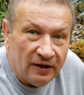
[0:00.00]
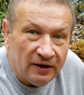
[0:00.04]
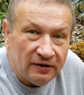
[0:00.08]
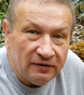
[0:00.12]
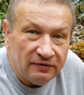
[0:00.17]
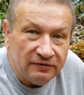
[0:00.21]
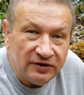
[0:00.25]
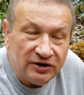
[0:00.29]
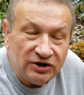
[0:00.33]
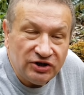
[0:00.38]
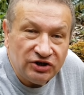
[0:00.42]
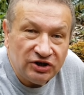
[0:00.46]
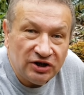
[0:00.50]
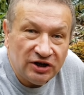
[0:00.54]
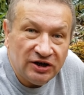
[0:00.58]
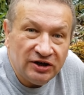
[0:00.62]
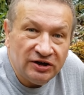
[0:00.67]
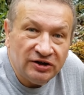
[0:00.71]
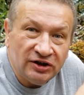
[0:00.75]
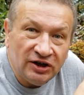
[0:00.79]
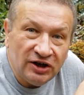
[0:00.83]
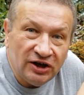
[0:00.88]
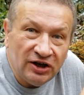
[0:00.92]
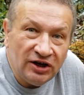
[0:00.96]
which in
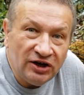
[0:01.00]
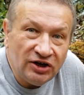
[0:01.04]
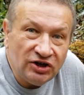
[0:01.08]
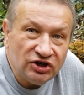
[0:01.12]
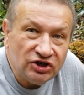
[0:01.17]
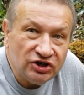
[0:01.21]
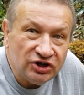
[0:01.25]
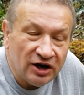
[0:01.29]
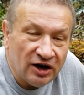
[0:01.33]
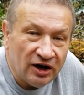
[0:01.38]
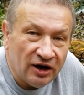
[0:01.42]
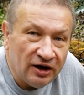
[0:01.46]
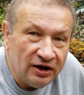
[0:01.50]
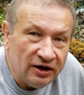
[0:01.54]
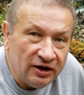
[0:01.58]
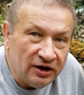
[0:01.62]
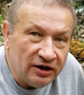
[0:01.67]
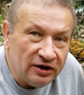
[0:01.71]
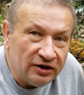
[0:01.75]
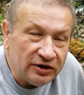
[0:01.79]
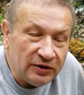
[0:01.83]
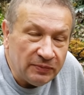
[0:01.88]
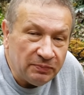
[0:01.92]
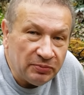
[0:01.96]
Asia
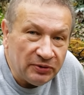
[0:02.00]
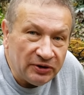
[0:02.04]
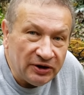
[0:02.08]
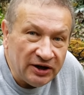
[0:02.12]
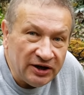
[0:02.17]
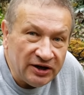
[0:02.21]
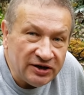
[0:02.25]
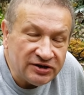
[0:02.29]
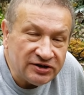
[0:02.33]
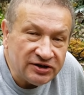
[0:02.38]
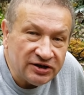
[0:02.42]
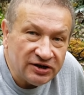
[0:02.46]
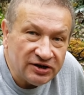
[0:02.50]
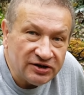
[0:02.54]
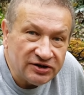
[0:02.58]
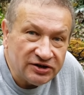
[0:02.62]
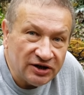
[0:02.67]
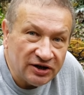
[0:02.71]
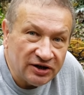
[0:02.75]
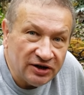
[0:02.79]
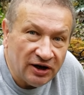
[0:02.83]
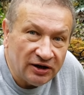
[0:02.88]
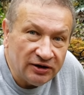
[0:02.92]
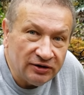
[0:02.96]
replace the
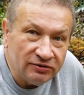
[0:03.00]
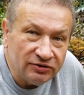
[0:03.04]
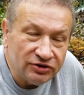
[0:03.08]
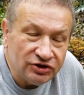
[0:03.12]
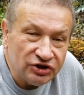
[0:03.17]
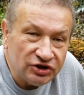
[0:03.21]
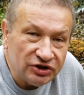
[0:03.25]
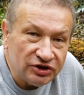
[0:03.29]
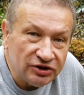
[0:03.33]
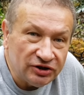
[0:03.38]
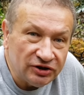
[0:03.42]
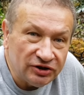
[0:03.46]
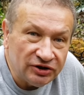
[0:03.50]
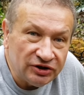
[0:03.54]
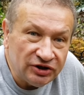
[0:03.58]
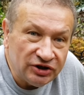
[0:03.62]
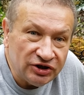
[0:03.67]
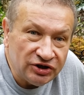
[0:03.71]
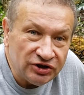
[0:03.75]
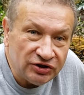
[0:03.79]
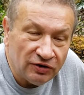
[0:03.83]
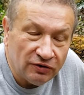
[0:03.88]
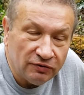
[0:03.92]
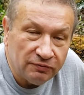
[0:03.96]
ecological
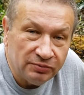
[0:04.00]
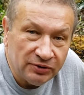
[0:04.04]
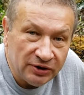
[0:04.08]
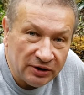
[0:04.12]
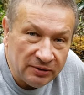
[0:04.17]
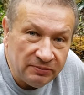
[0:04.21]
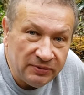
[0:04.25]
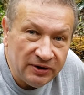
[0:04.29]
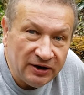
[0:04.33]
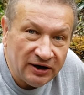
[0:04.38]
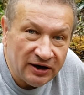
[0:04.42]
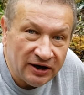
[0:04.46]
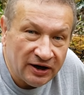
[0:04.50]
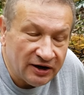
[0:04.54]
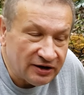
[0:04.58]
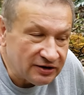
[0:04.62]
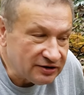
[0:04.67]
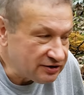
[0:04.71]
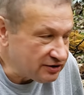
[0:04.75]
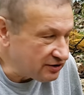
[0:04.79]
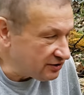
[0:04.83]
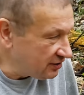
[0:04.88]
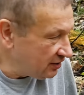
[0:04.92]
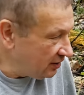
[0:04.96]
niche of
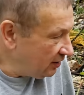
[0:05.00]
bromeliads.